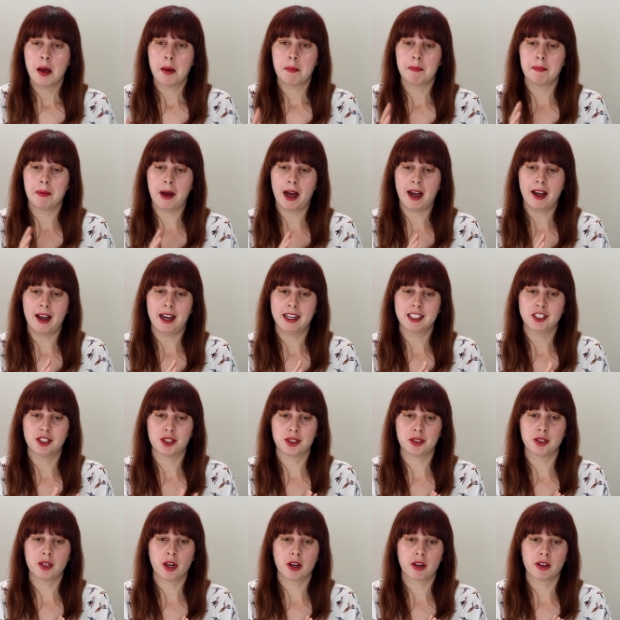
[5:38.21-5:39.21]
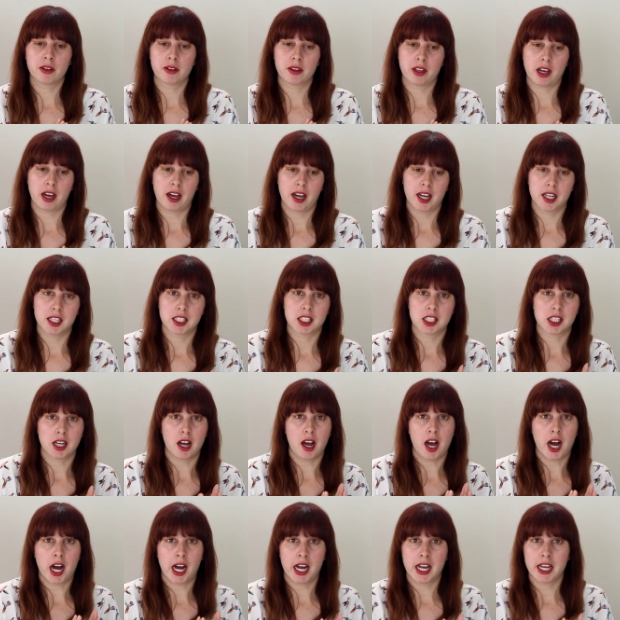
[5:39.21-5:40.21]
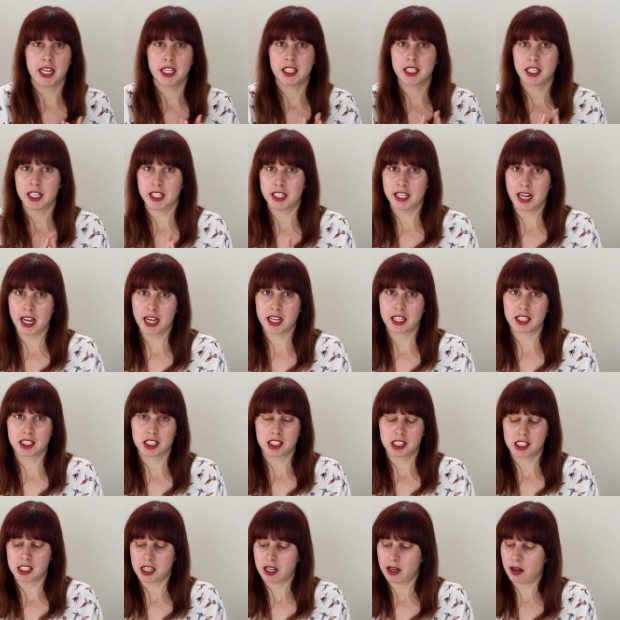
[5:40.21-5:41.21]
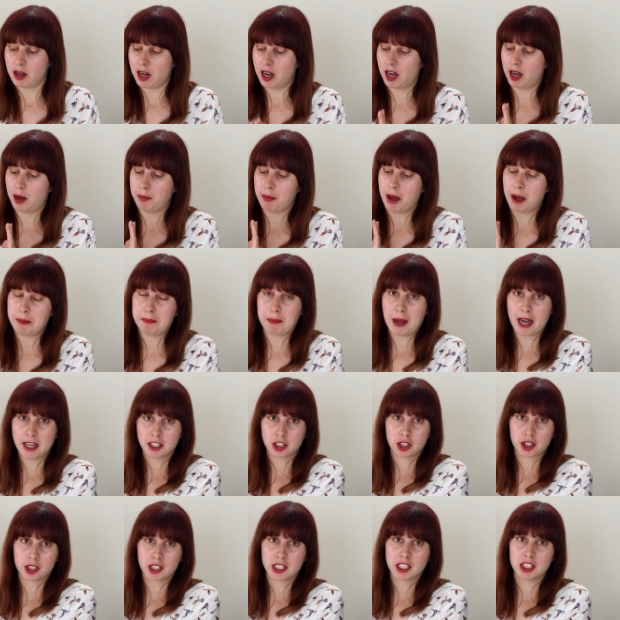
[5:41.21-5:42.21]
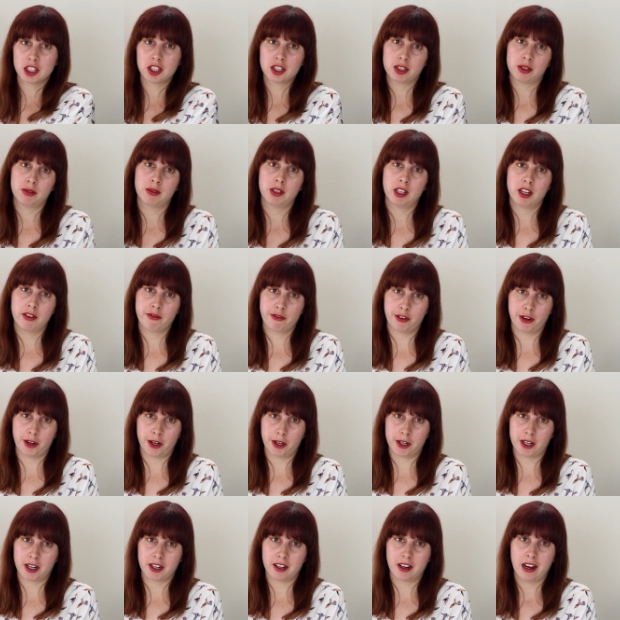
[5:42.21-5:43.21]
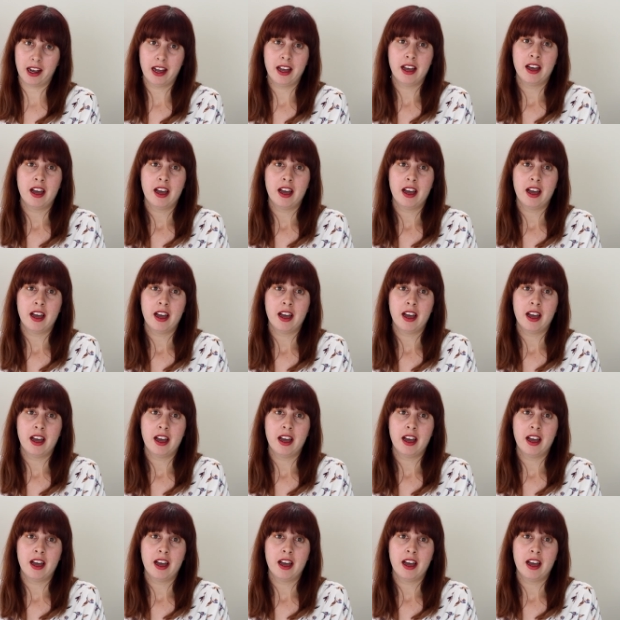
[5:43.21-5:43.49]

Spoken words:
but I do know that I connect a battery to an inverter,